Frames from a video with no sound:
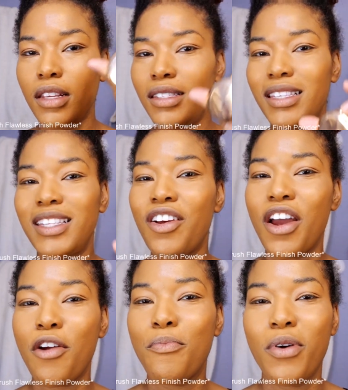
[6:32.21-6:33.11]
This is their
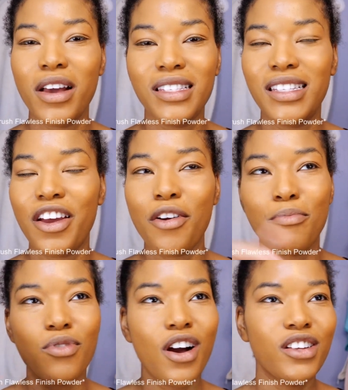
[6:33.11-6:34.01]

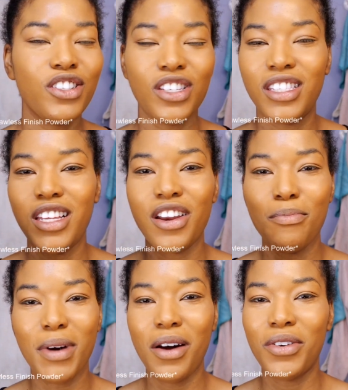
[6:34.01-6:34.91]
airbrush
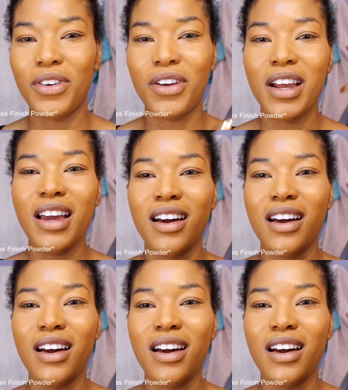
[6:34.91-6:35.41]
setting powder.